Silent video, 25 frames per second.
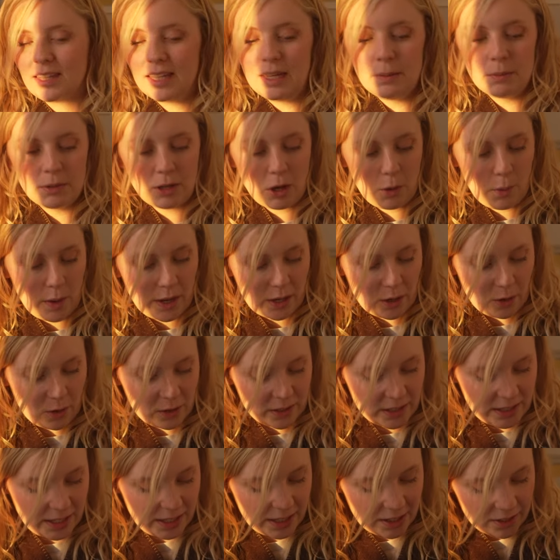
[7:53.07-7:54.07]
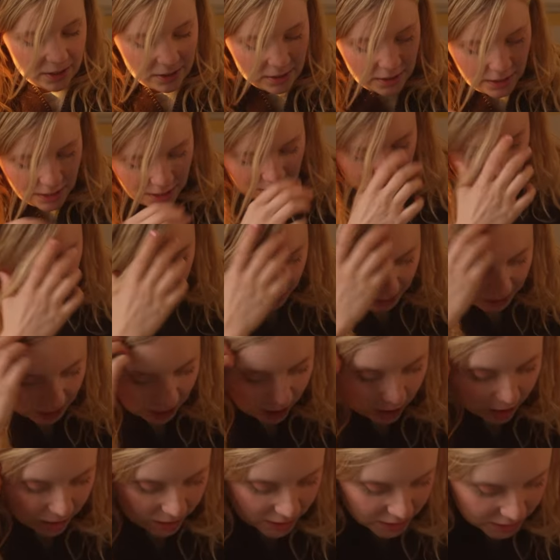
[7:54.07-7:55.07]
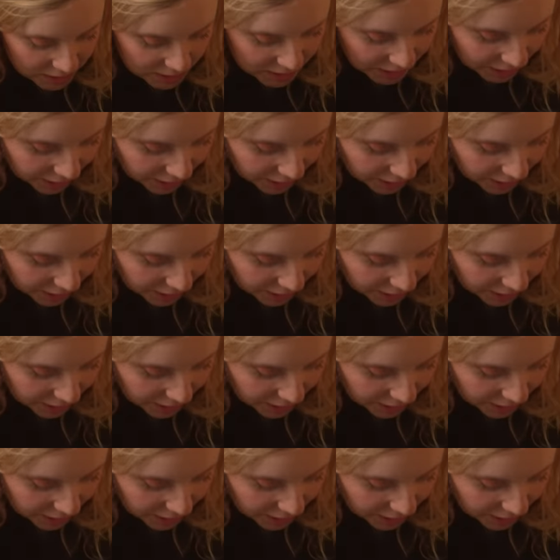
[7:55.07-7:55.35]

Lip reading: theme going on here, because